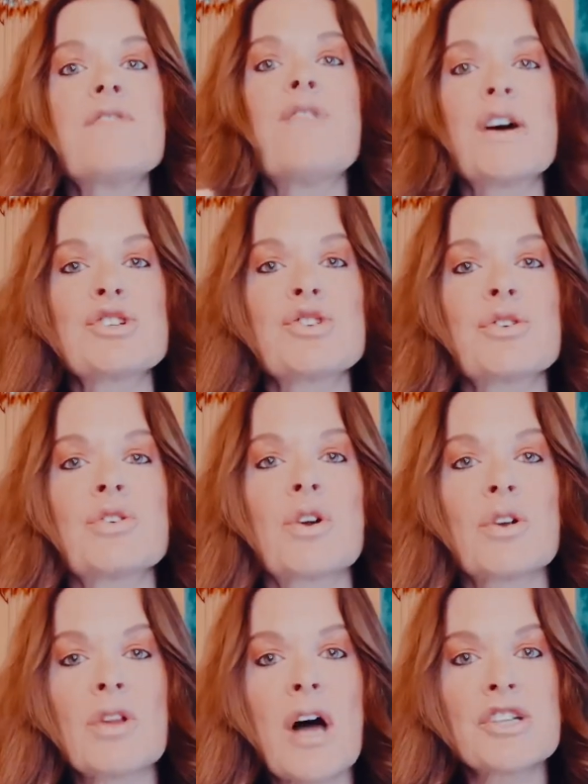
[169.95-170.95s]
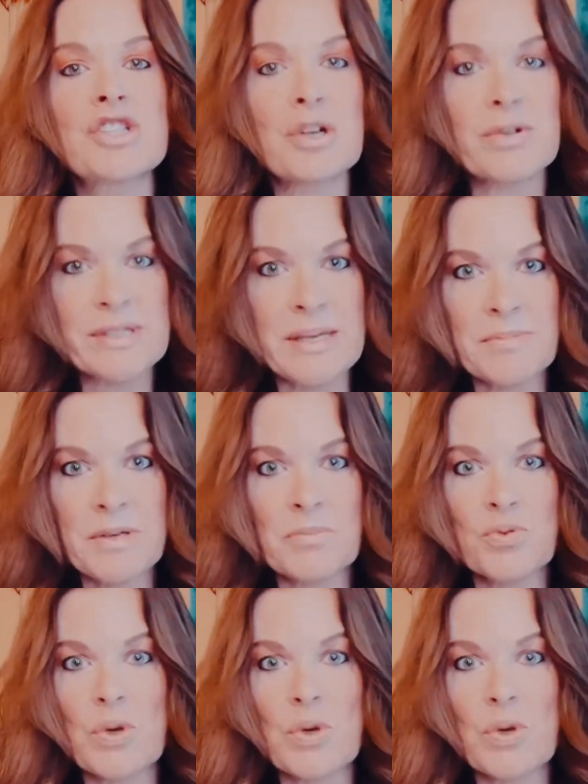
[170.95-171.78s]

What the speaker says: functional neurological symptoms,